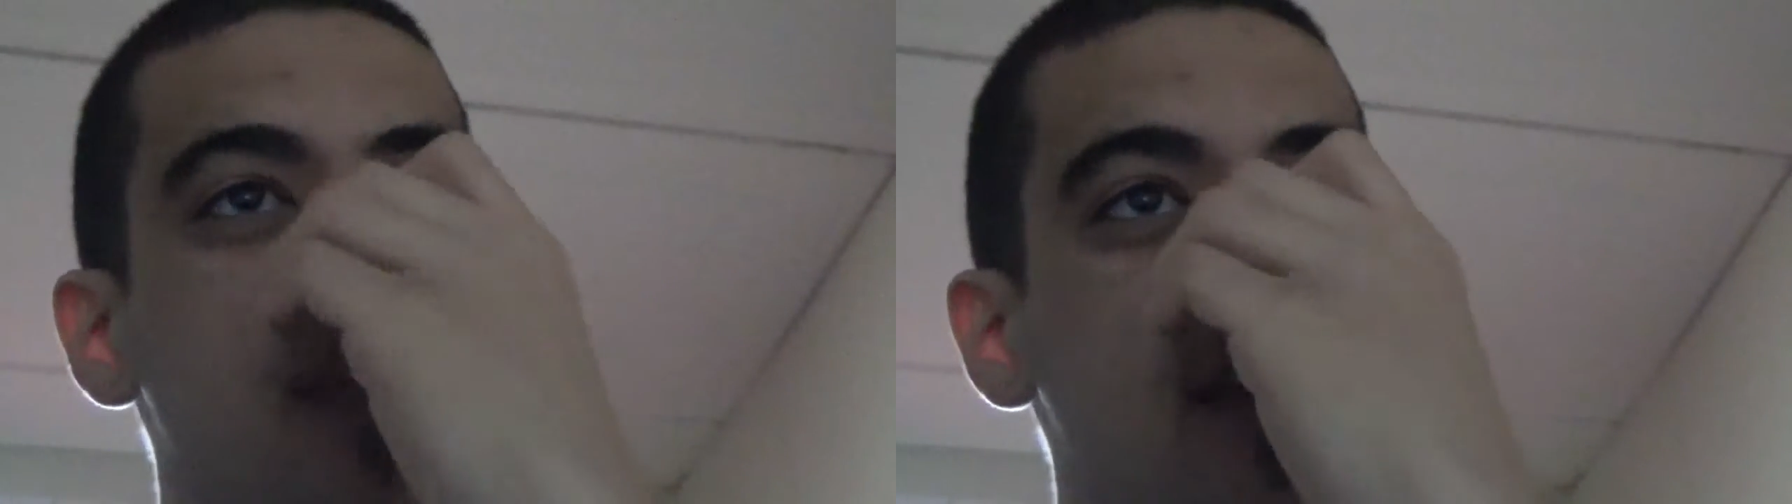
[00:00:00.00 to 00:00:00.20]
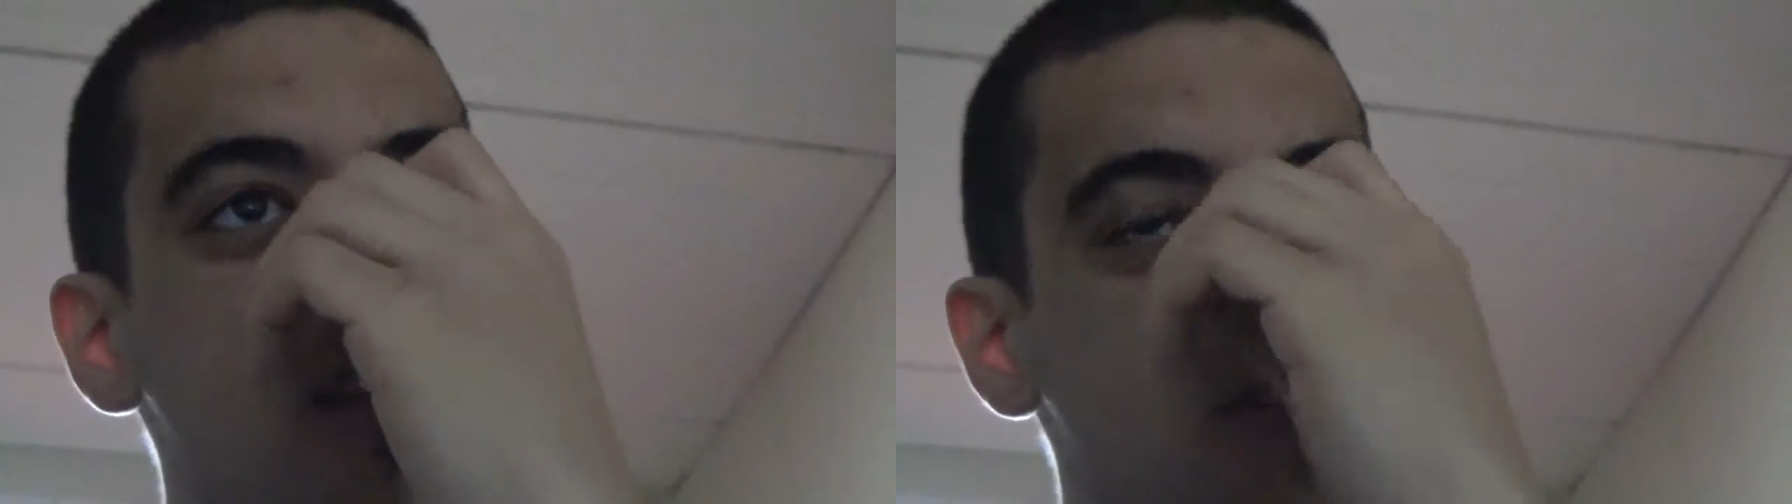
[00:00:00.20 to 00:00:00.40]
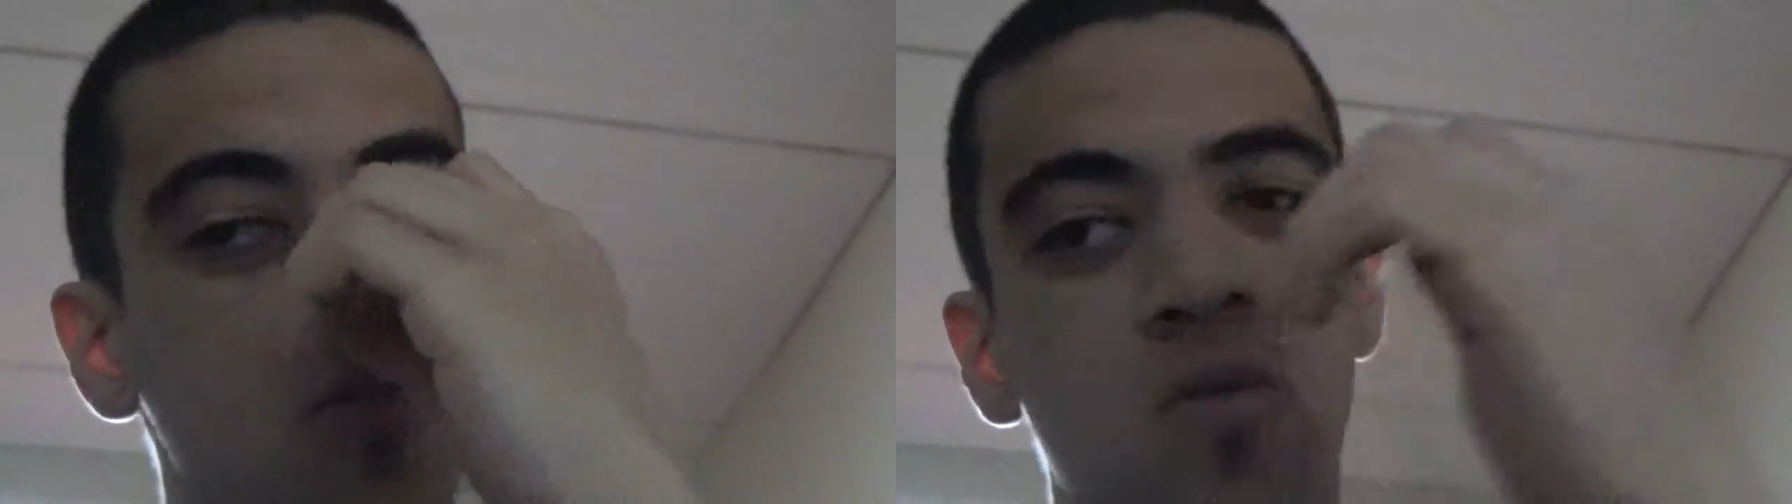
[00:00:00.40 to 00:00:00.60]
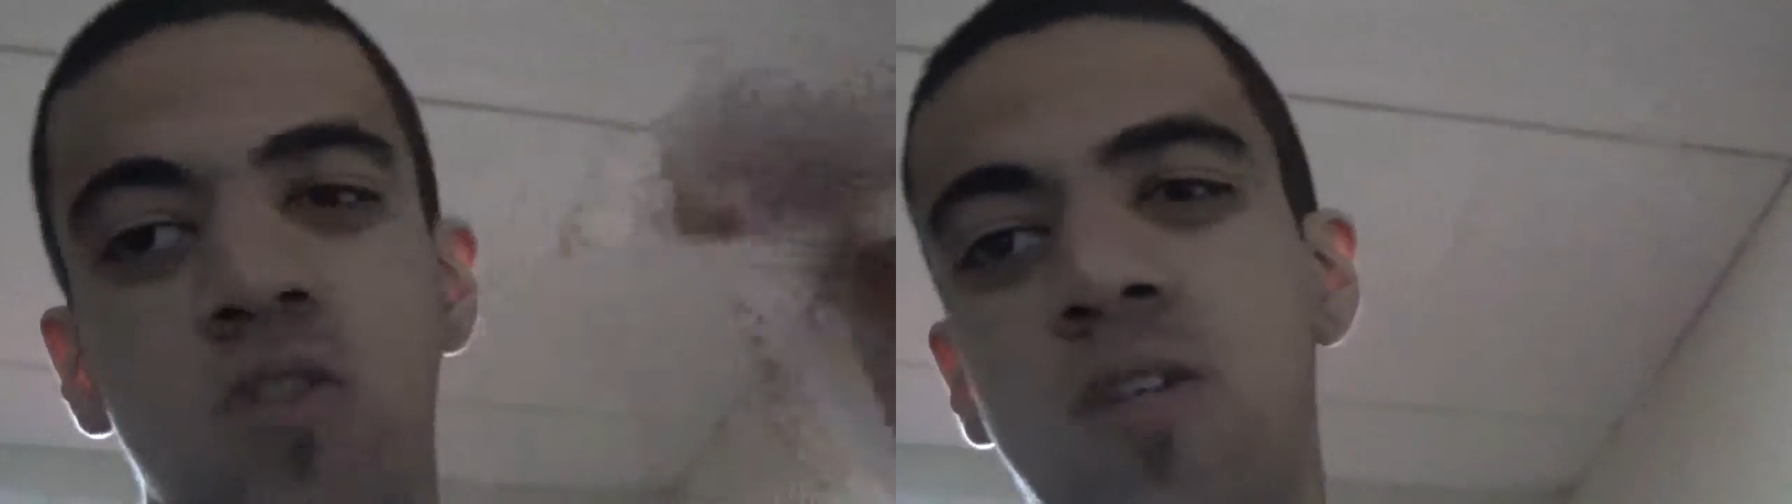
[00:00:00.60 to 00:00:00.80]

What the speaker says: How do you use